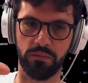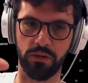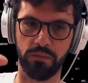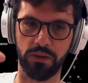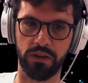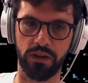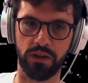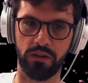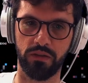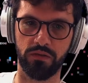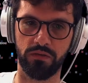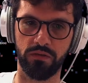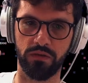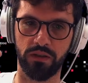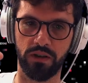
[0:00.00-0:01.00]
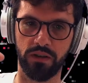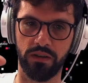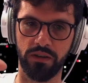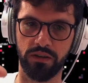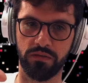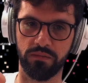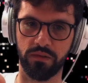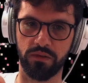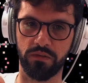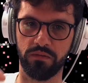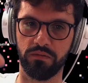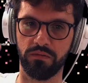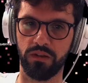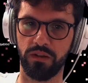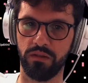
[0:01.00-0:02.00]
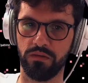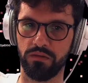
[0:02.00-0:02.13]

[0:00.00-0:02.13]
perpendicular to it, this one, right?